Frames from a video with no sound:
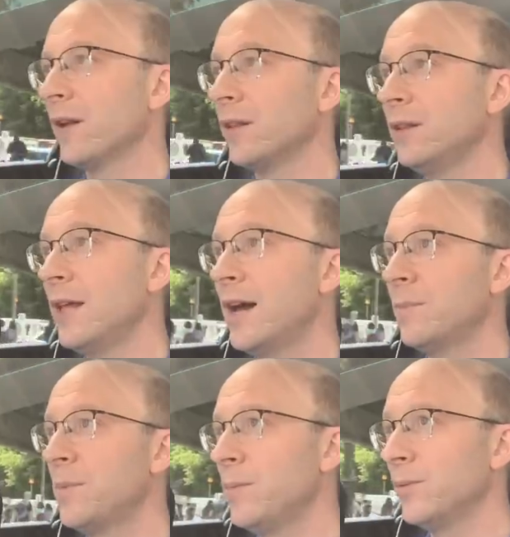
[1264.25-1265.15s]
we've got a
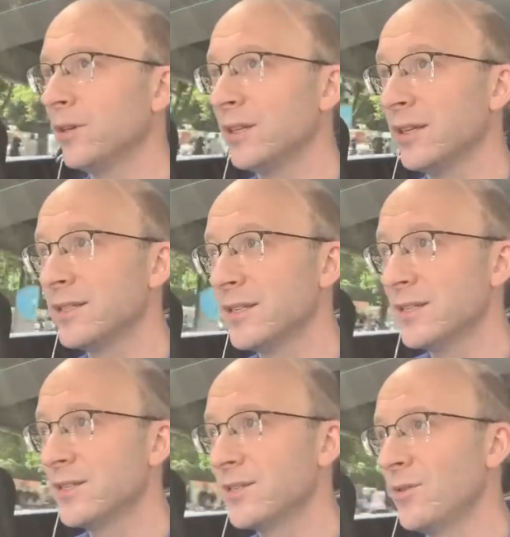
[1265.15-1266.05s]
lot of people. Look at this.
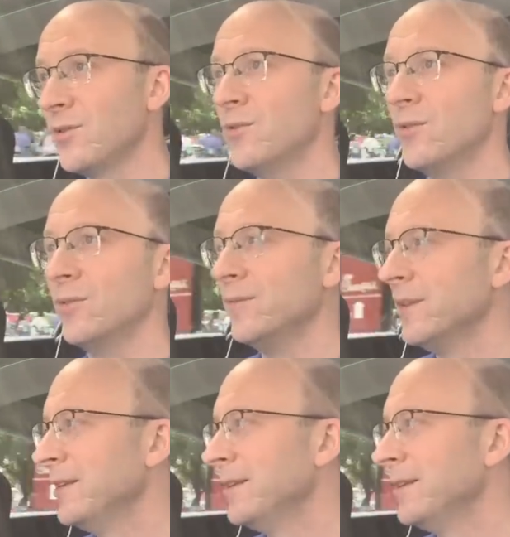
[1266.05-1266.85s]
This is so cool.